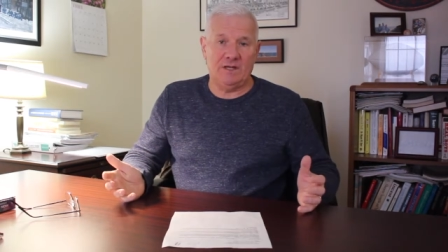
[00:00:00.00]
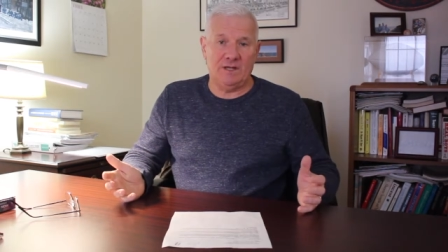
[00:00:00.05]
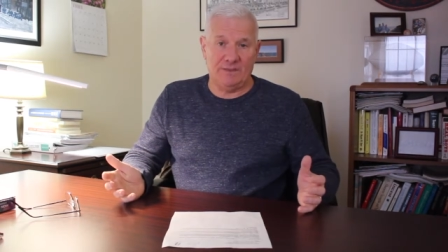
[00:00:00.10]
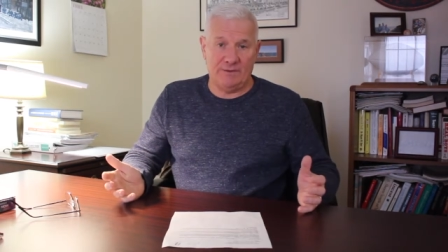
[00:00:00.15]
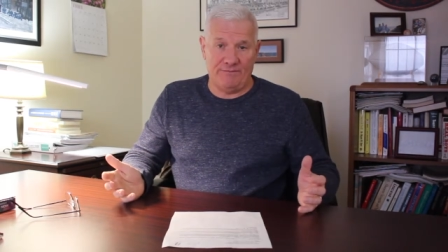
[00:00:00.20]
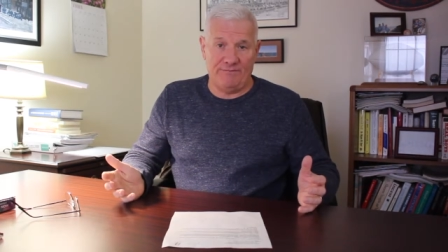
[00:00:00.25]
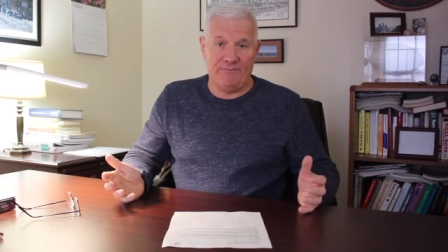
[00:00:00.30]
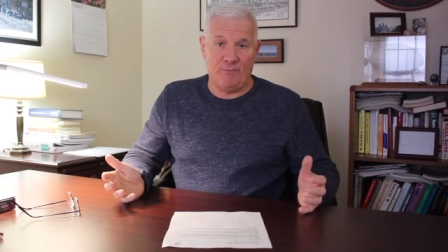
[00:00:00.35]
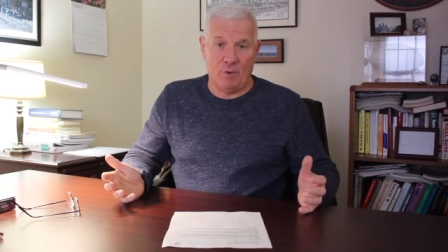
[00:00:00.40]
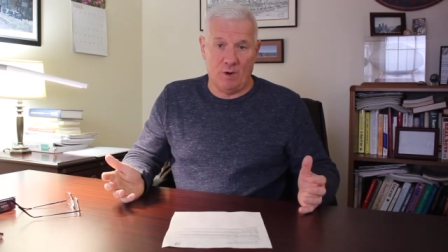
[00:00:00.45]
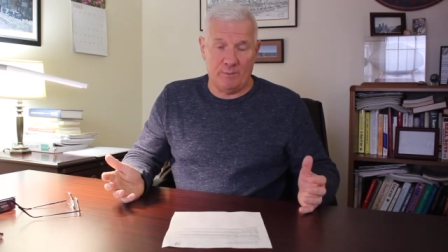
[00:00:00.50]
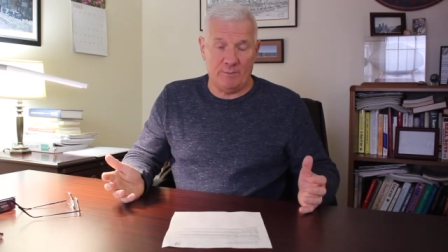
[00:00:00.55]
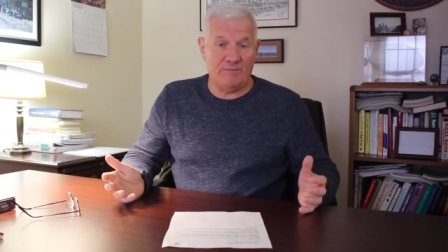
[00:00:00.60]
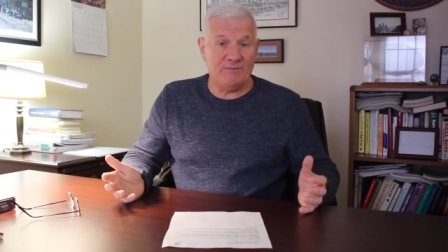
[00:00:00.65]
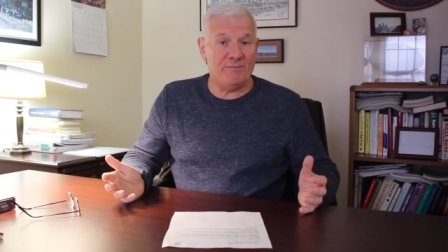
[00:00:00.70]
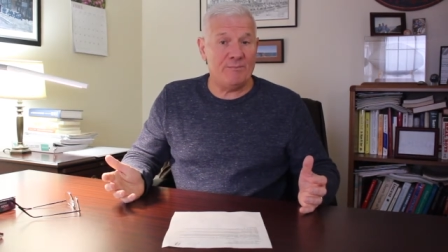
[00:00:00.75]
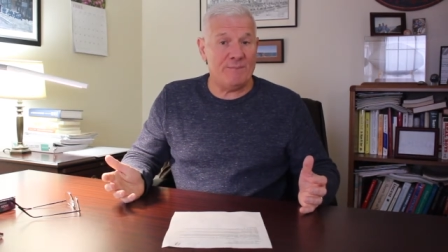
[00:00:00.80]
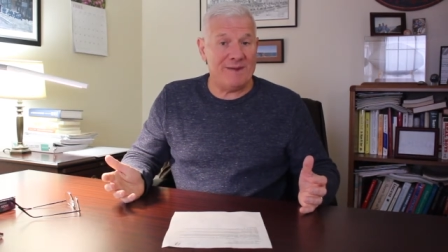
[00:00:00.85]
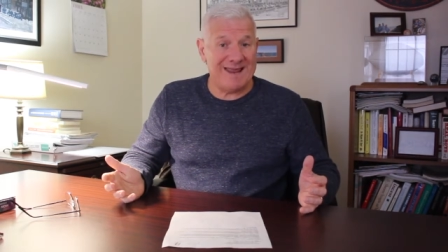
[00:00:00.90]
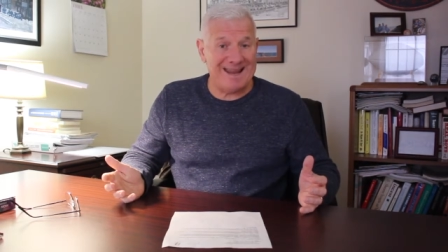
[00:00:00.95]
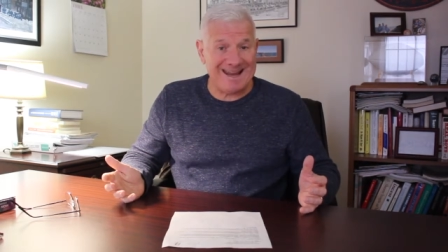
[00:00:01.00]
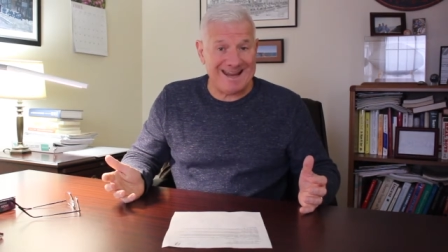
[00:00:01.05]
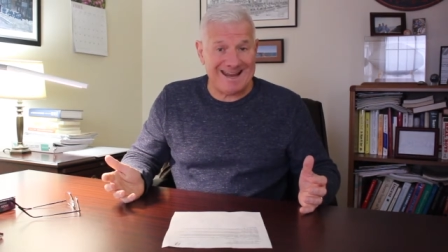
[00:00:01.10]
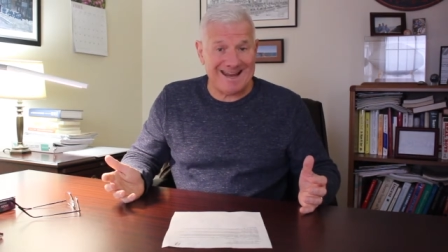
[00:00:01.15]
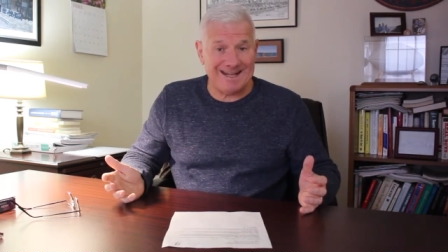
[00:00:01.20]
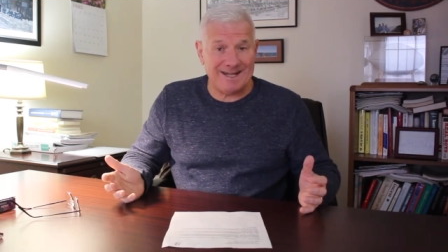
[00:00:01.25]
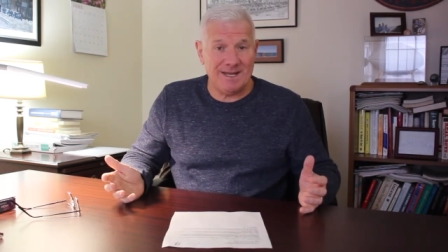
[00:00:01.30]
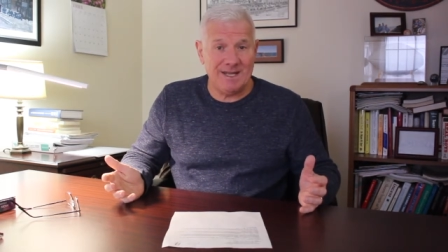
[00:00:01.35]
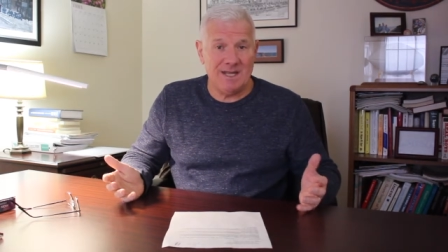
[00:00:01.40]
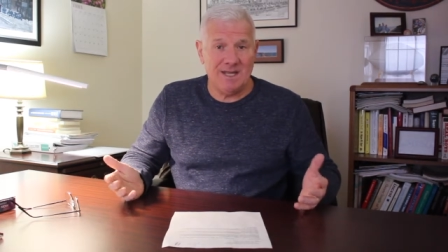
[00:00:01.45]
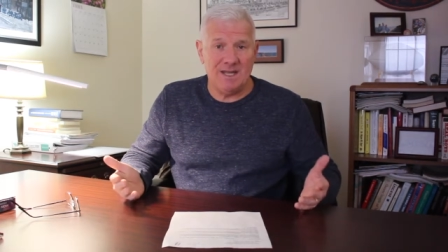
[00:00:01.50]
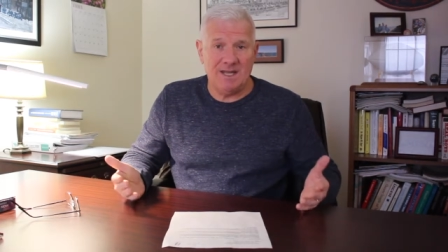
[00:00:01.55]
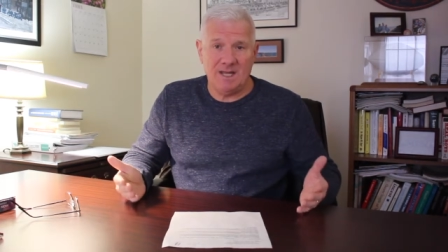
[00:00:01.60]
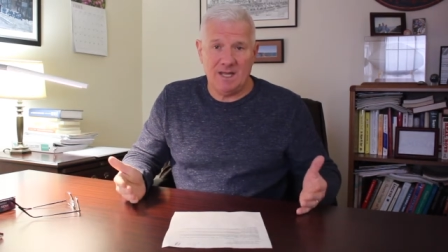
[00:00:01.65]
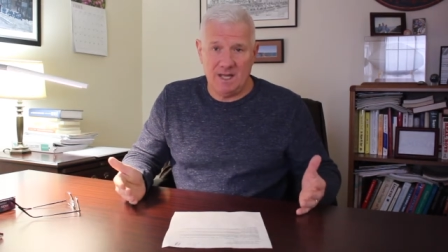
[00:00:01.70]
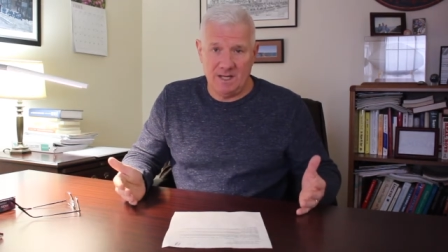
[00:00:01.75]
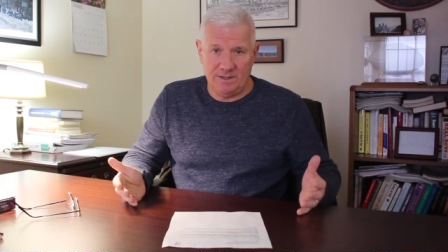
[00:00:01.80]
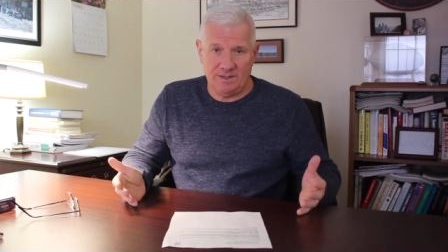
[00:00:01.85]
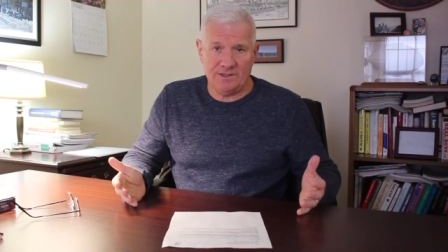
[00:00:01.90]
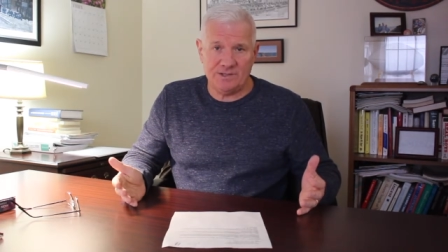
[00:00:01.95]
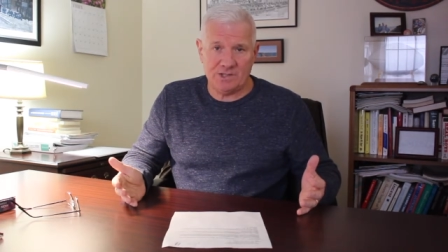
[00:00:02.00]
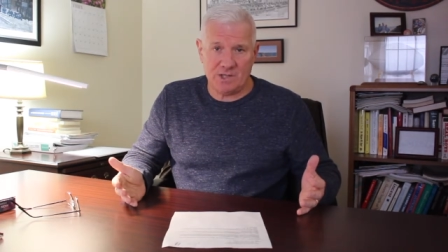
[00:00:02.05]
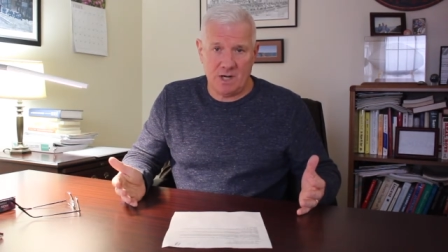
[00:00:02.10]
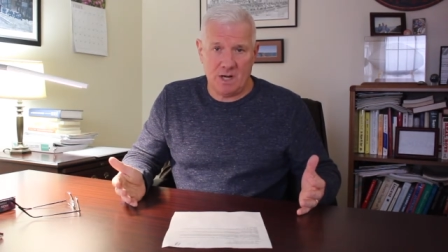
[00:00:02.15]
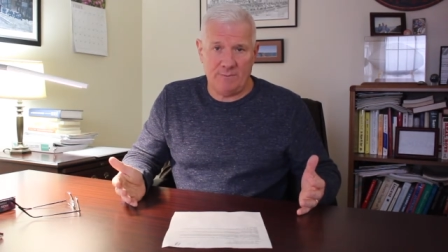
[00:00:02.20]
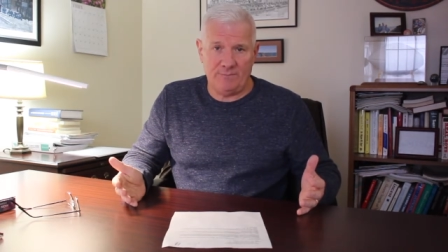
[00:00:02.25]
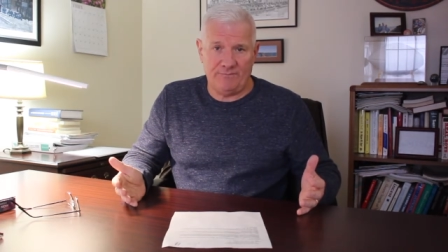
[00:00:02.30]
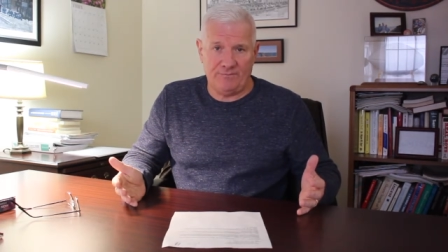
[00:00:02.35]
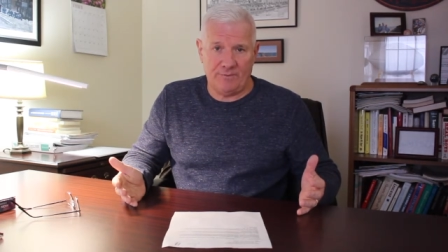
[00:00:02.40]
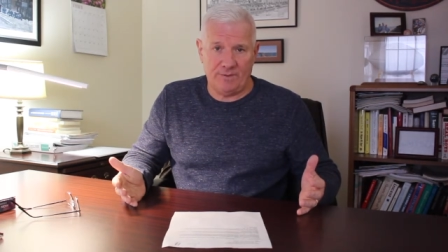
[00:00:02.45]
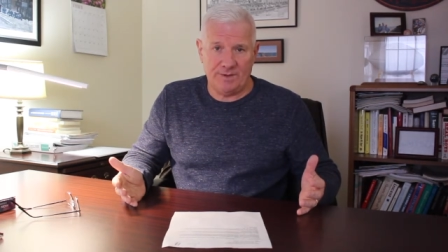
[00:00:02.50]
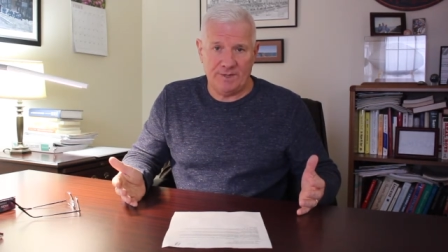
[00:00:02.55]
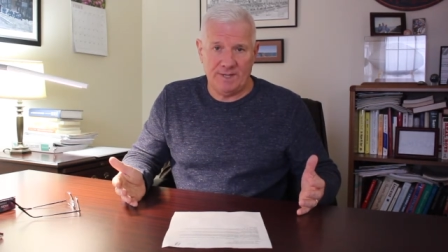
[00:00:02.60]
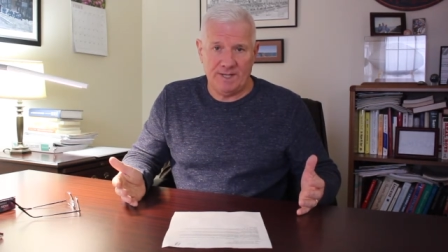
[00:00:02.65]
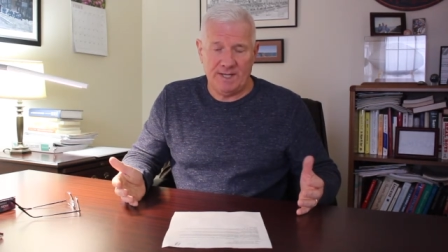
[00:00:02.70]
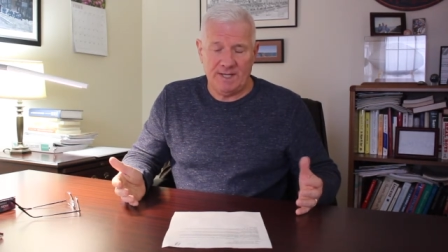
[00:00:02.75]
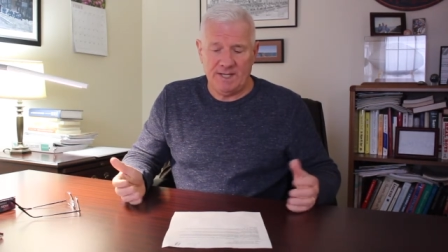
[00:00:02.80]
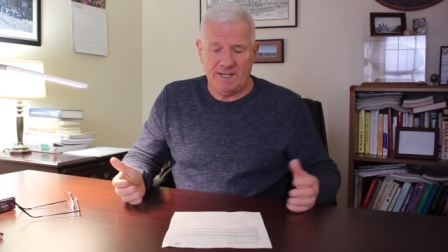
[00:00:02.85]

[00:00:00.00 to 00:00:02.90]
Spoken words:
in the form of pain and discomfort.